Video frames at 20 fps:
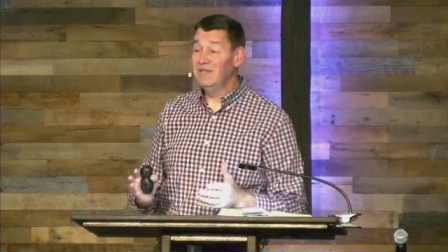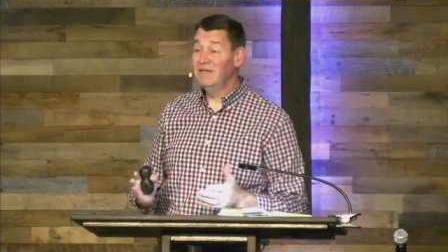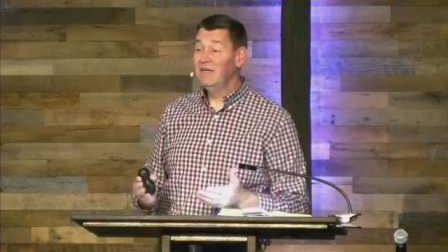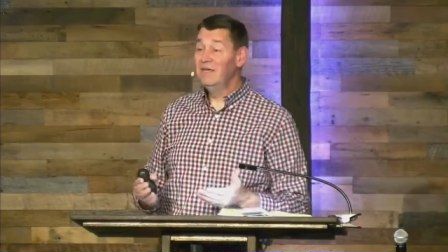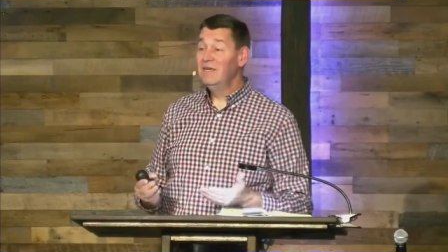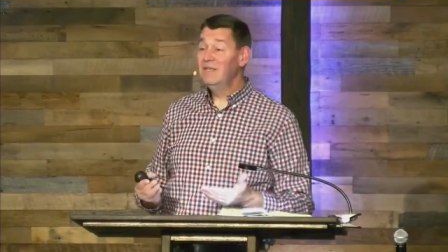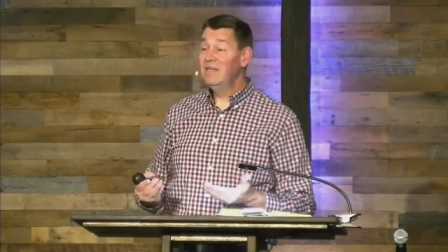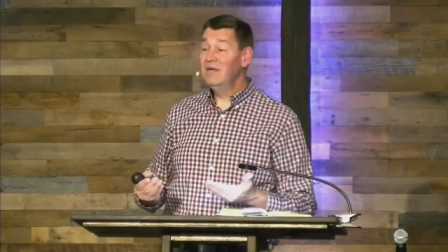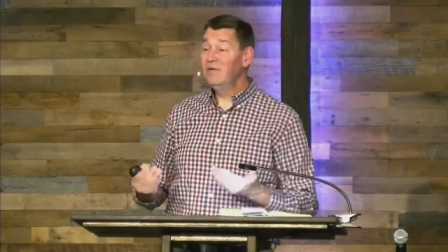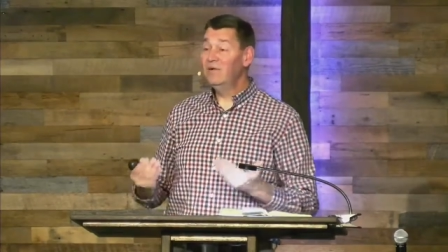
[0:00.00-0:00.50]

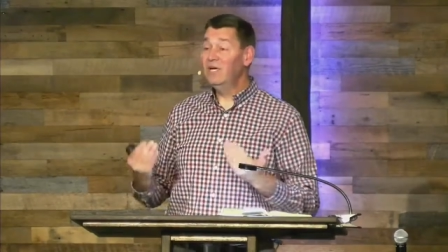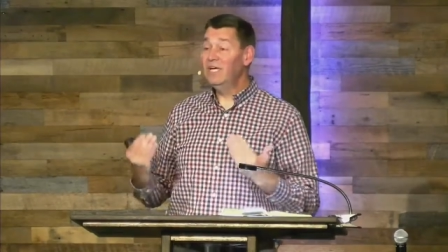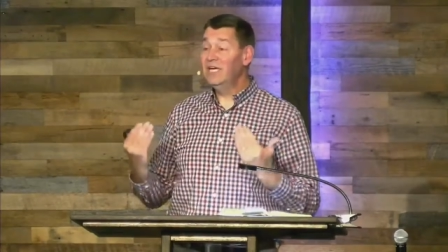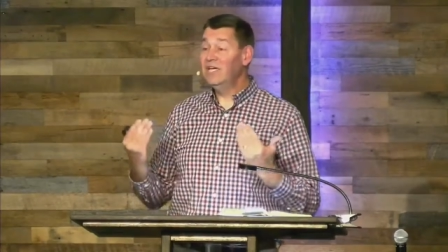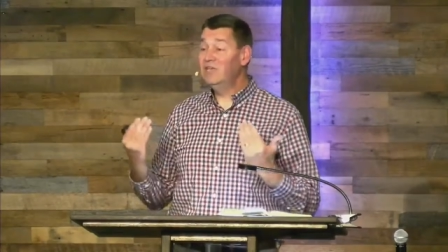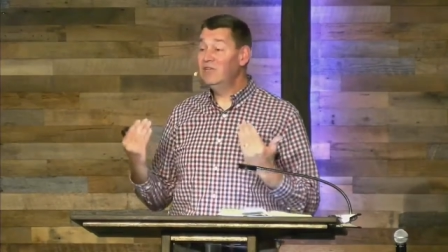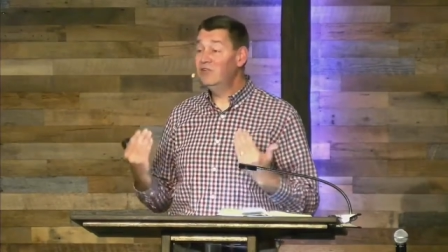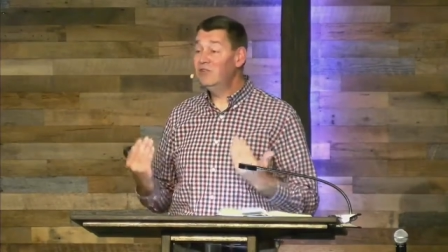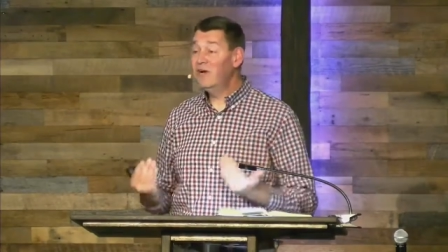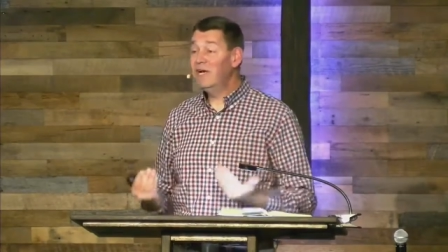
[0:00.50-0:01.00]
There were
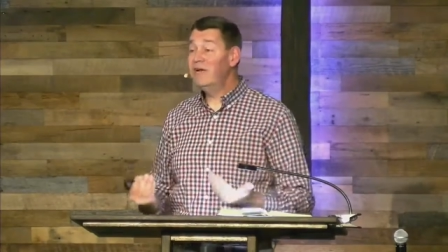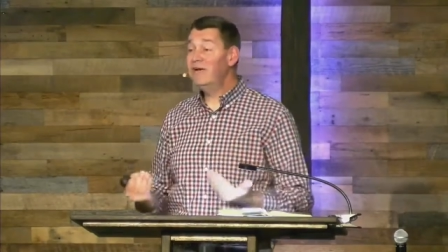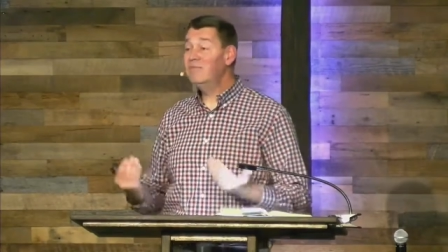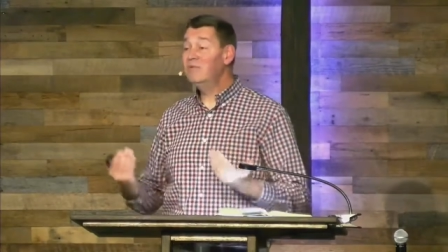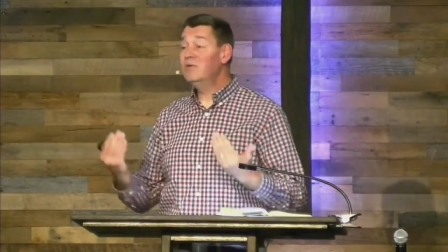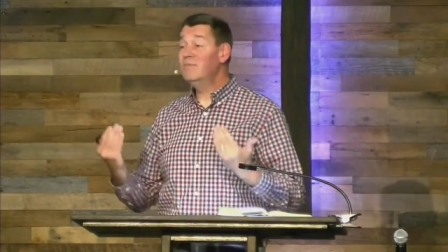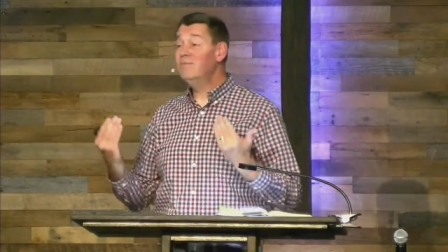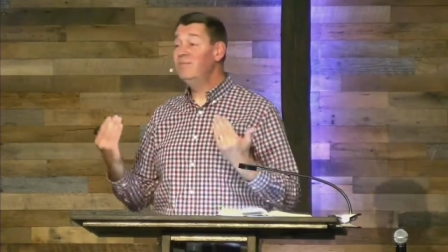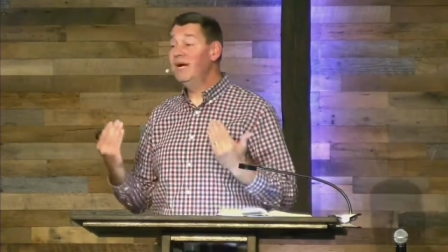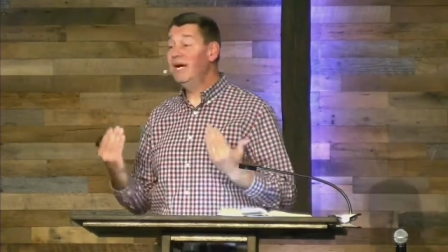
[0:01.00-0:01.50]
incredible
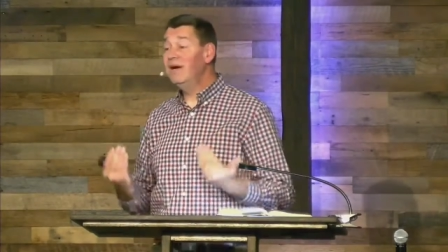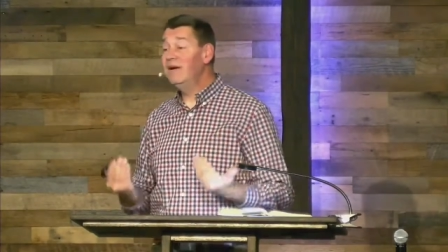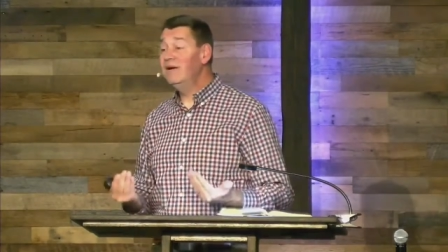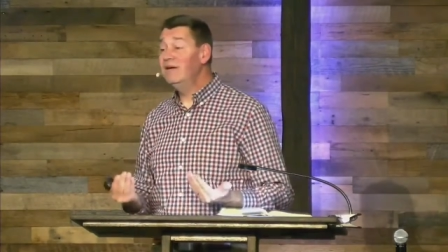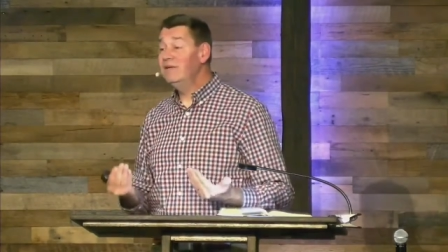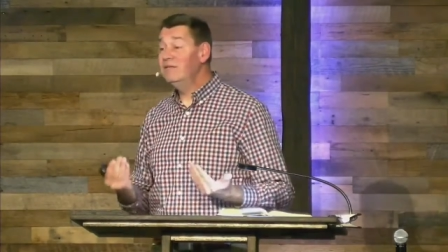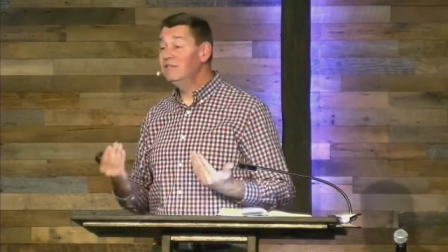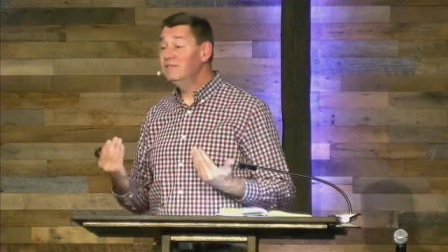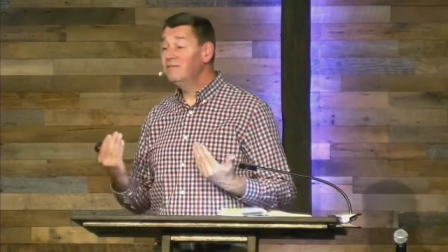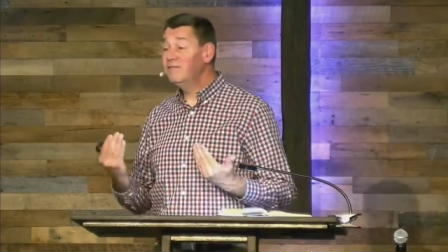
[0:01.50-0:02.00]

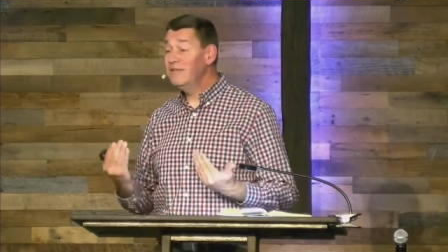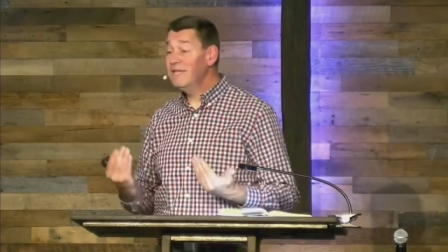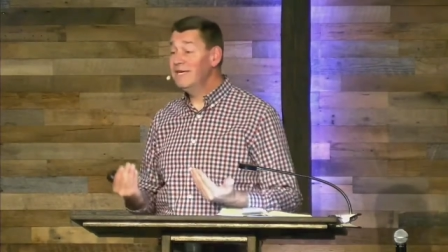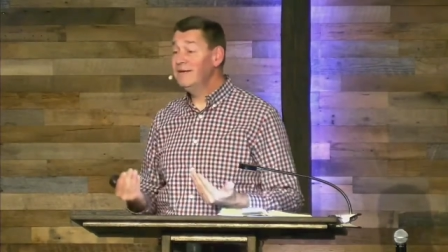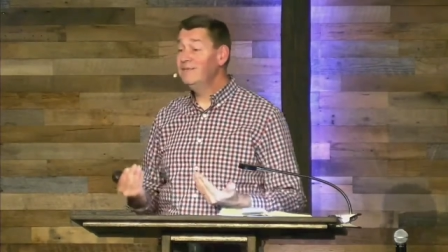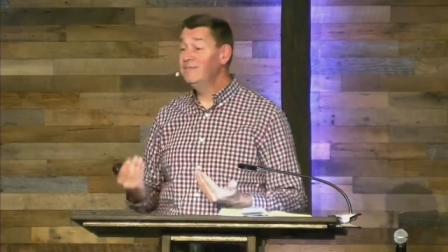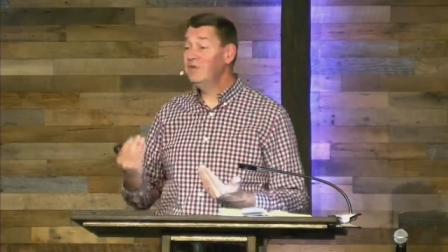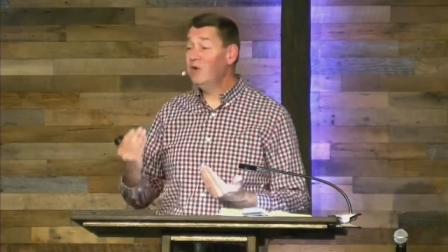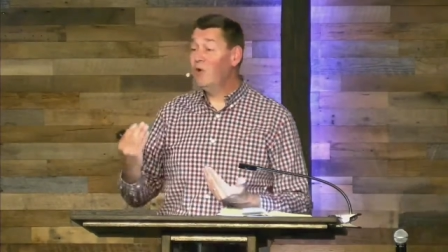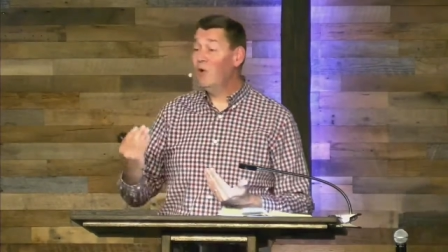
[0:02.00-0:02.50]
barriers for
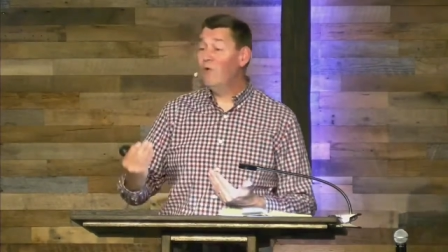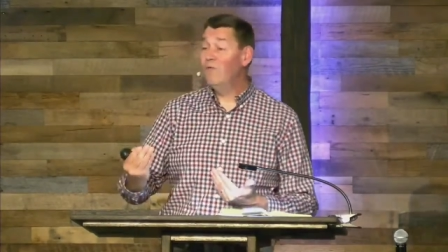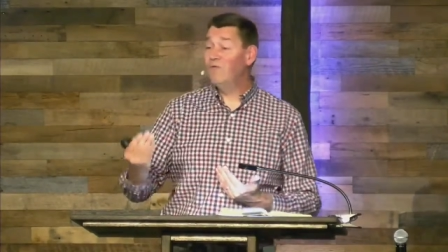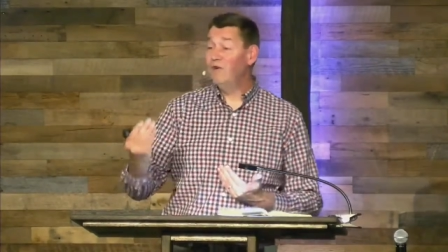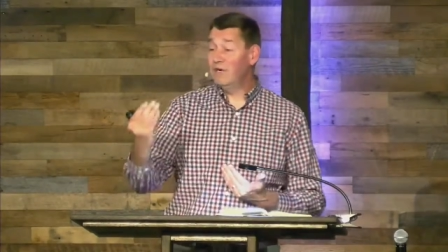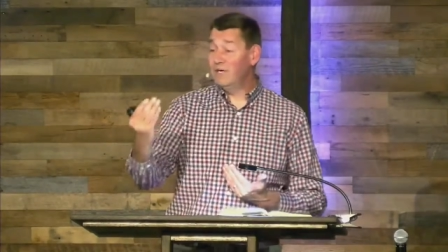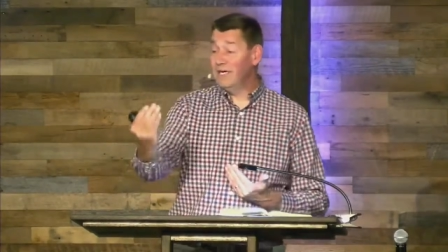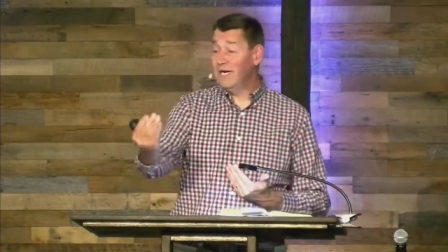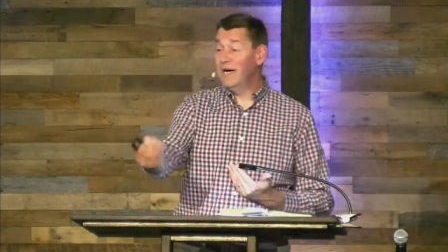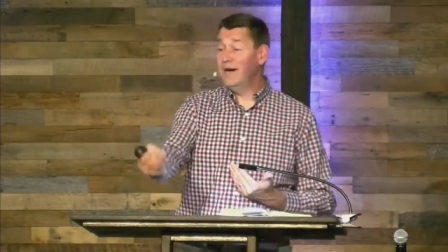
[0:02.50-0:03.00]
them to
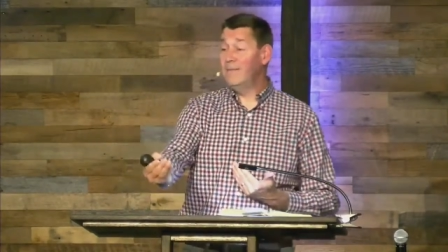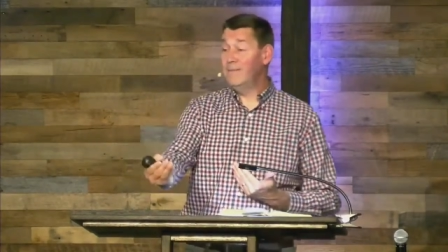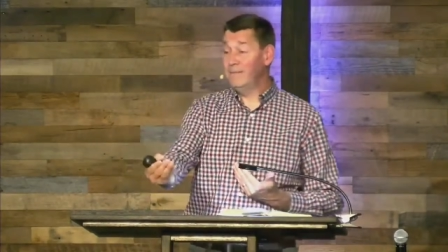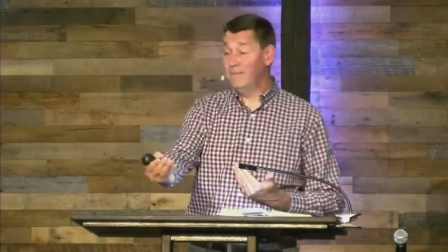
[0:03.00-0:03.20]
overcome.